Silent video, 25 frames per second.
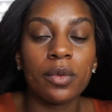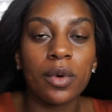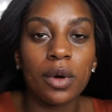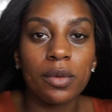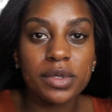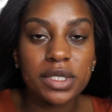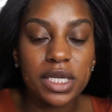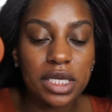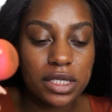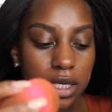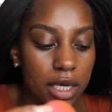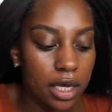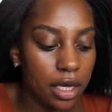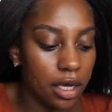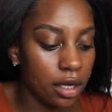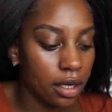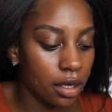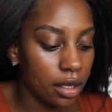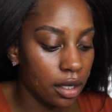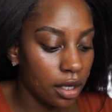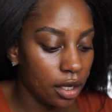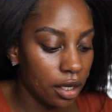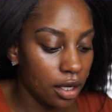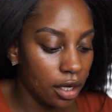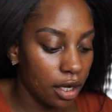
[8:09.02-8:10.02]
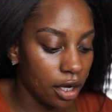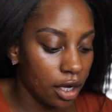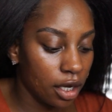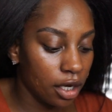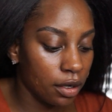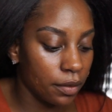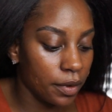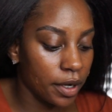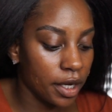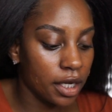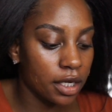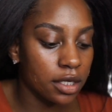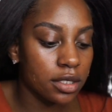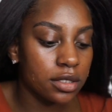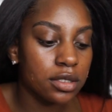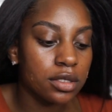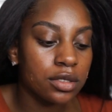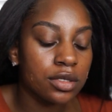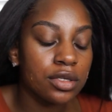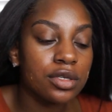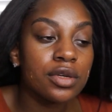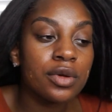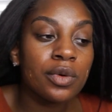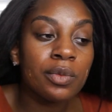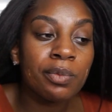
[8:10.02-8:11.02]
what was I saying? Anyways,
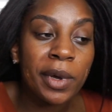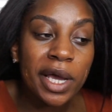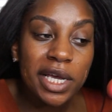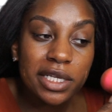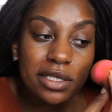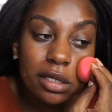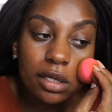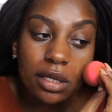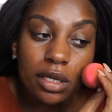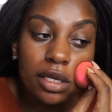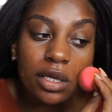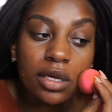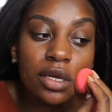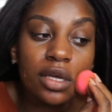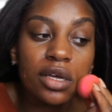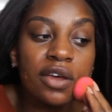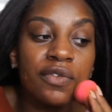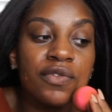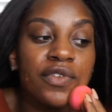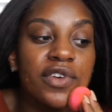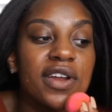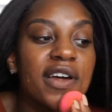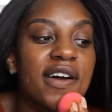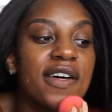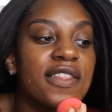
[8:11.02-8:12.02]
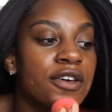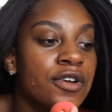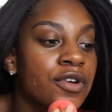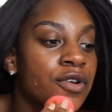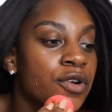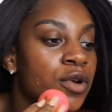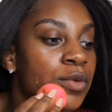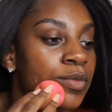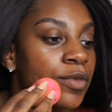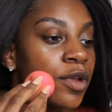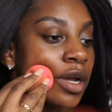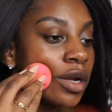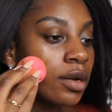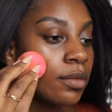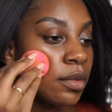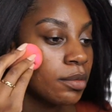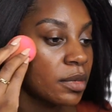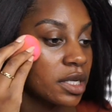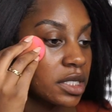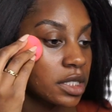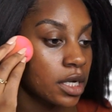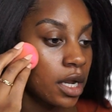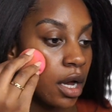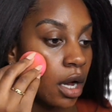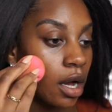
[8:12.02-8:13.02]
basically, if you're not in the group, you're going to be
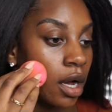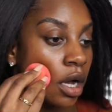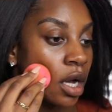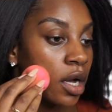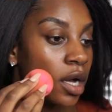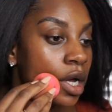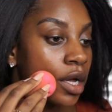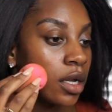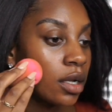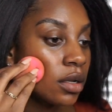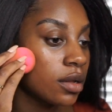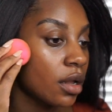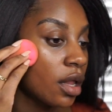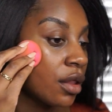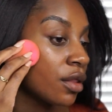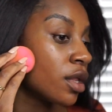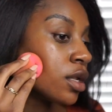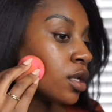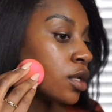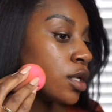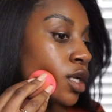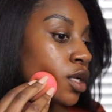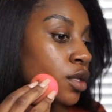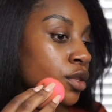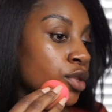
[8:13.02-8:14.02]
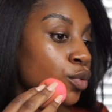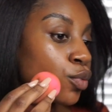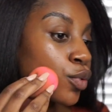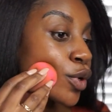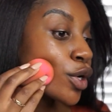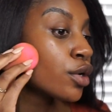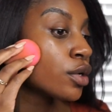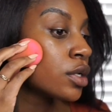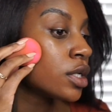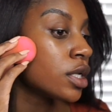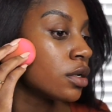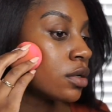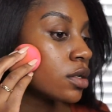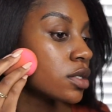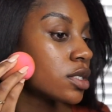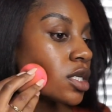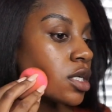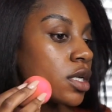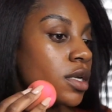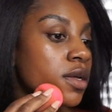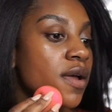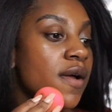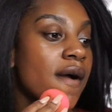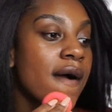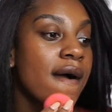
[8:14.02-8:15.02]
missing out on the real legal
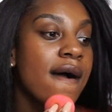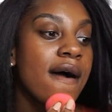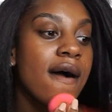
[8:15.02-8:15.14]
tea.